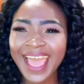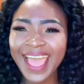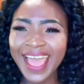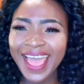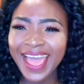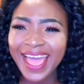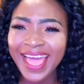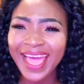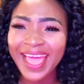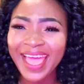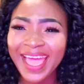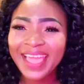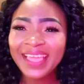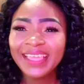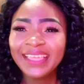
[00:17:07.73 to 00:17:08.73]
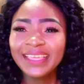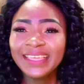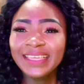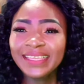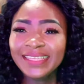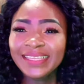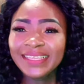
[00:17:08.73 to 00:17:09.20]
Yes,
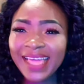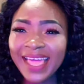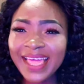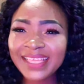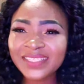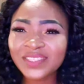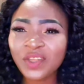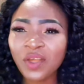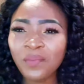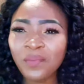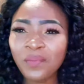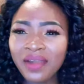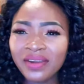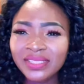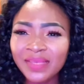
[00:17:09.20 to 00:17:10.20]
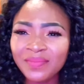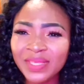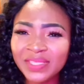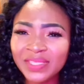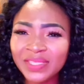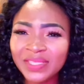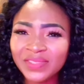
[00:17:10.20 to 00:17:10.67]
comparison is very bad in
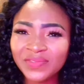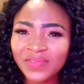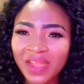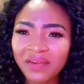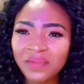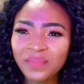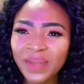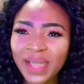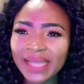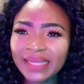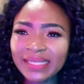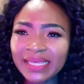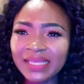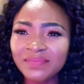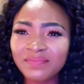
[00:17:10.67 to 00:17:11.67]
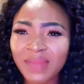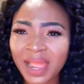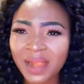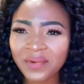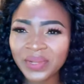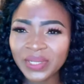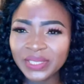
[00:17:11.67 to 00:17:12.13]
marriage.
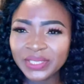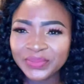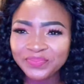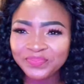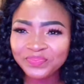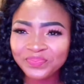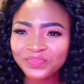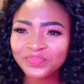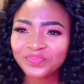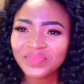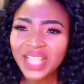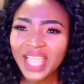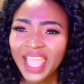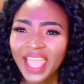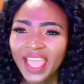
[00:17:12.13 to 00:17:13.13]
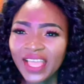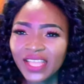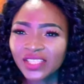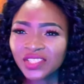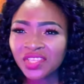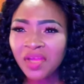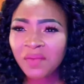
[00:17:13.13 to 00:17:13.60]
Some marriages get
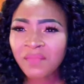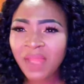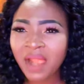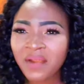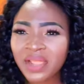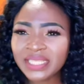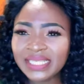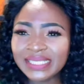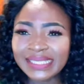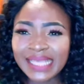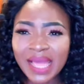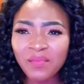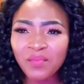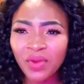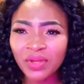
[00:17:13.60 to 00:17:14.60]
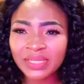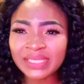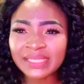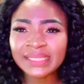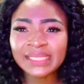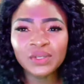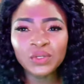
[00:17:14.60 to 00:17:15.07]
money, still no work. Tell
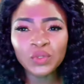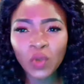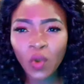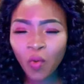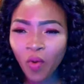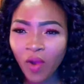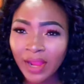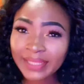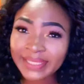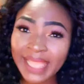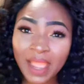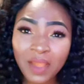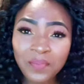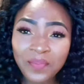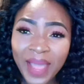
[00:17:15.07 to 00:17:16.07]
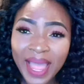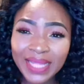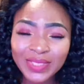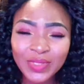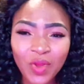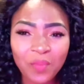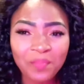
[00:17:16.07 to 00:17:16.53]
Pato, Pat, hey,
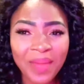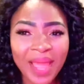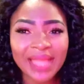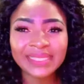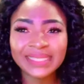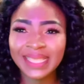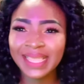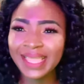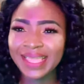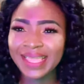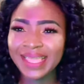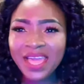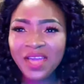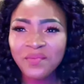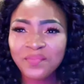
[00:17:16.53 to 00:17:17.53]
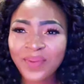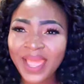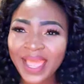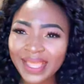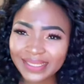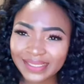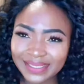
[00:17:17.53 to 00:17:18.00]
Pat,
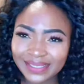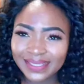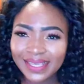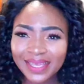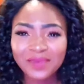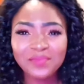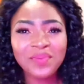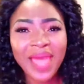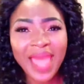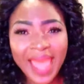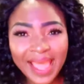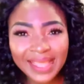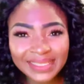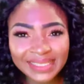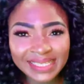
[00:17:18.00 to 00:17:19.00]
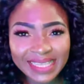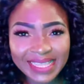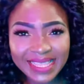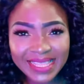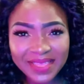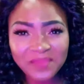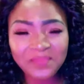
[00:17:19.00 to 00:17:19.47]
Patty, Pat, don't
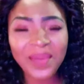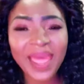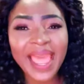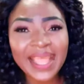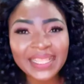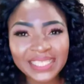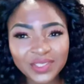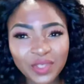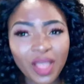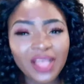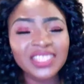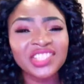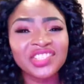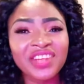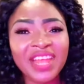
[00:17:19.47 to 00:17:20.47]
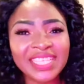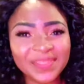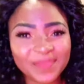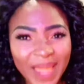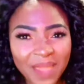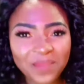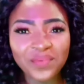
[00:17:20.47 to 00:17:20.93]
stress my brother.
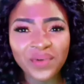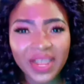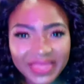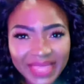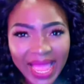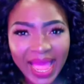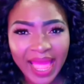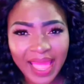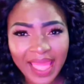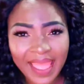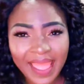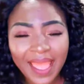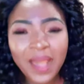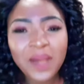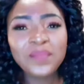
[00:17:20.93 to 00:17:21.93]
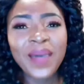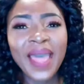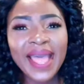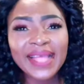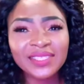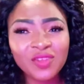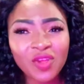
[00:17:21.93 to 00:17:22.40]
Pato, no stress
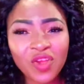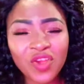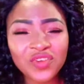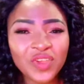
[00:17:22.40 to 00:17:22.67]
my brother.